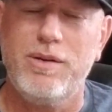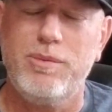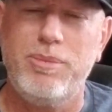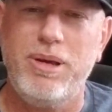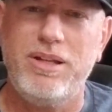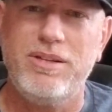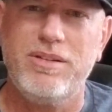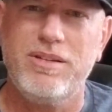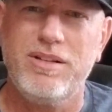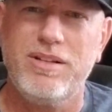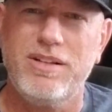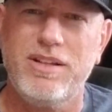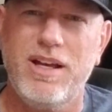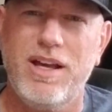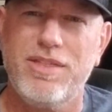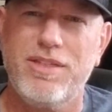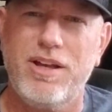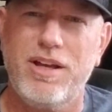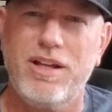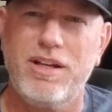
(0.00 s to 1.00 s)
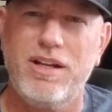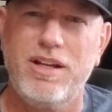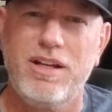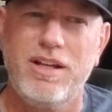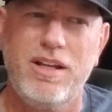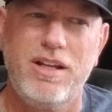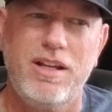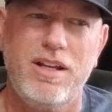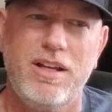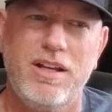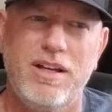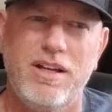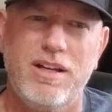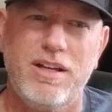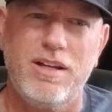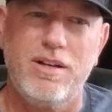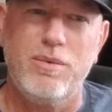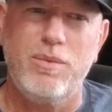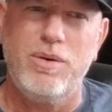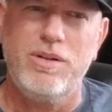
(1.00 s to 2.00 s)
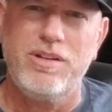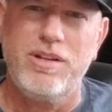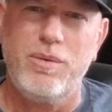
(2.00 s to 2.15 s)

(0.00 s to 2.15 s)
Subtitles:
Basically, I thought once